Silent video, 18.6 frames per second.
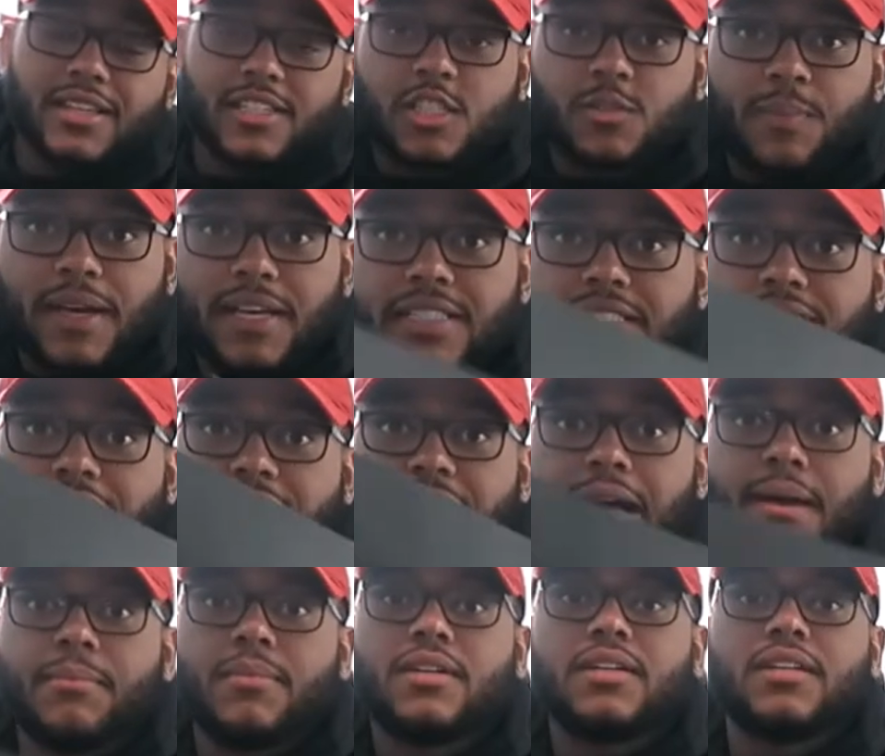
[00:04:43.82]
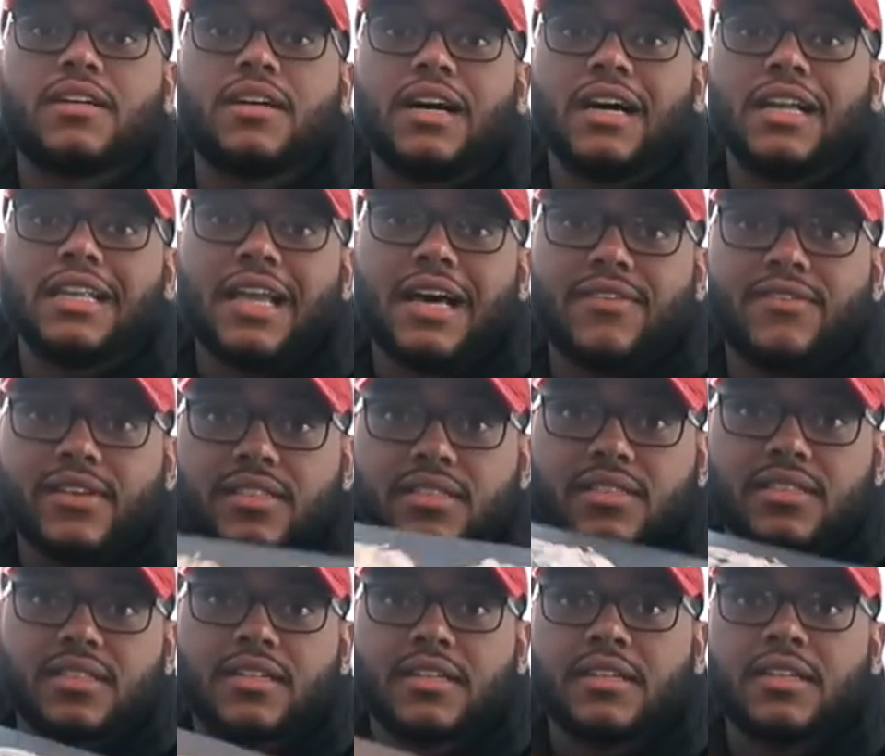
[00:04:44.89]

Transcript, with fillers: the Space Jam elevens.